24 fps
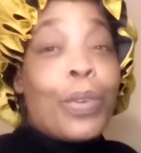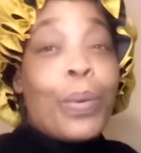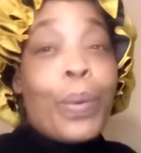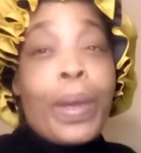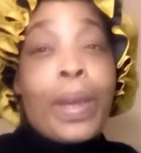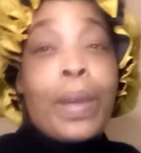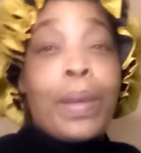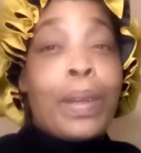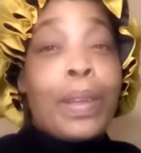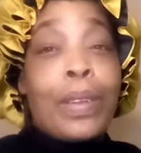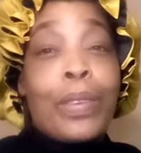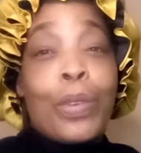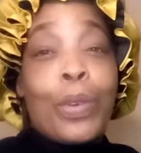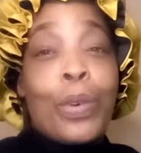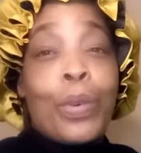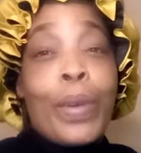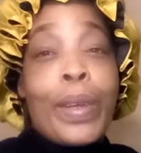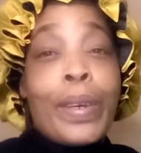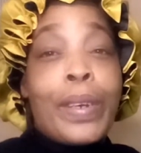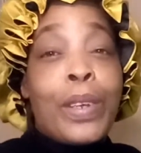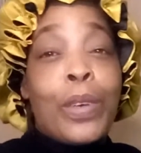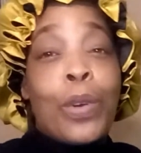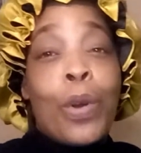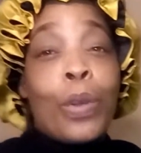it. It's
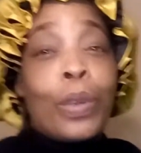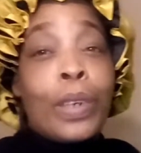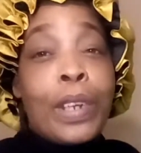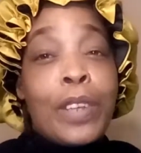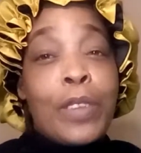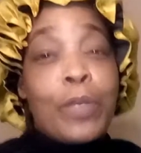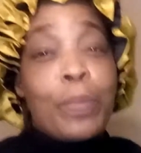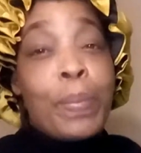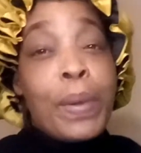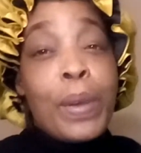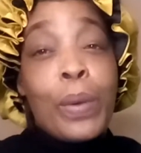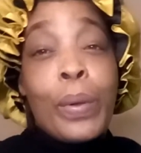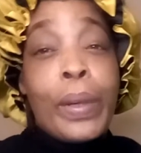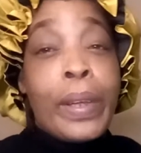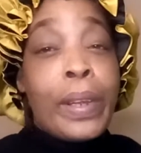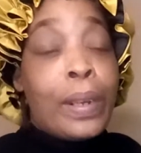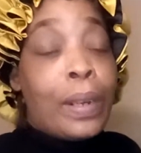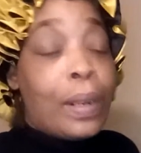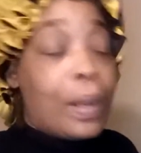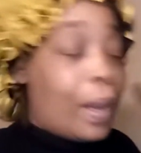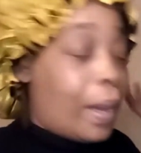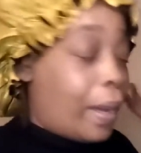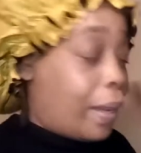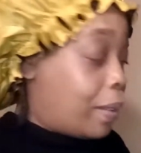already got these built-in
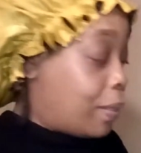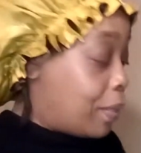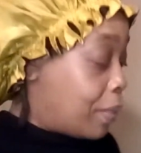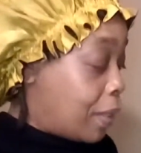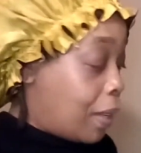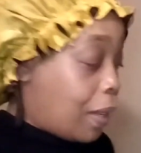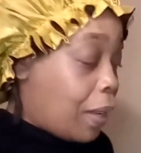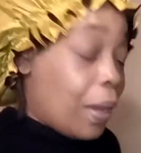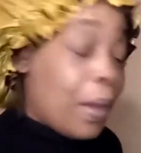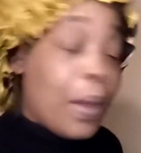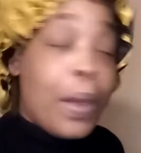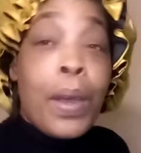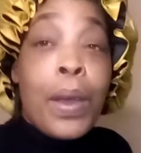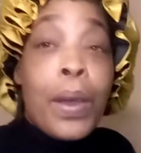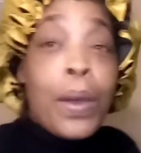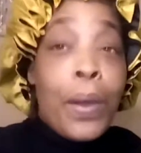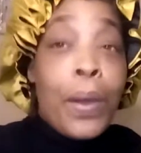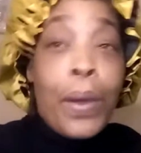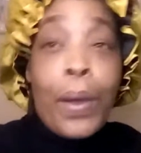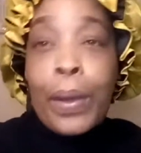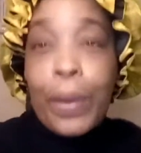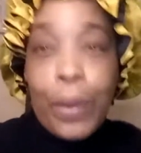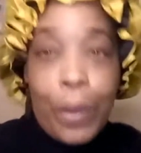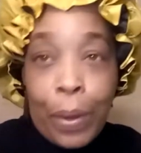lights.
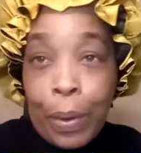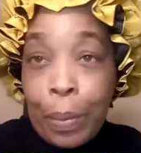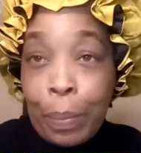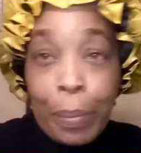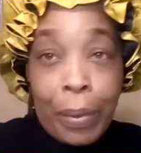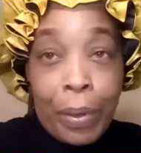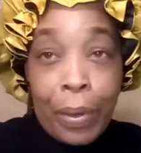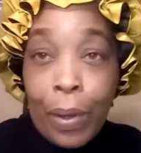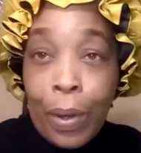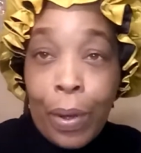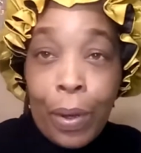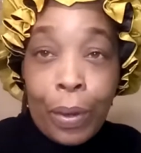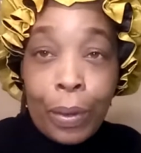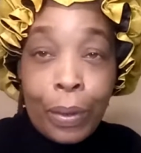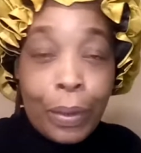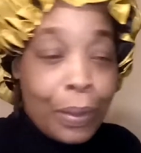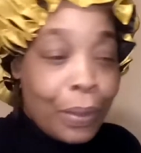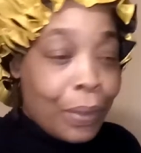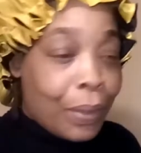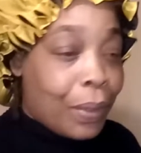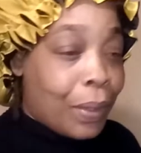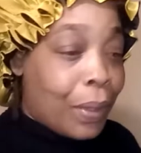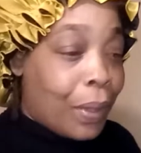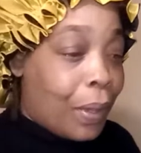I can't be
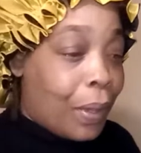asked.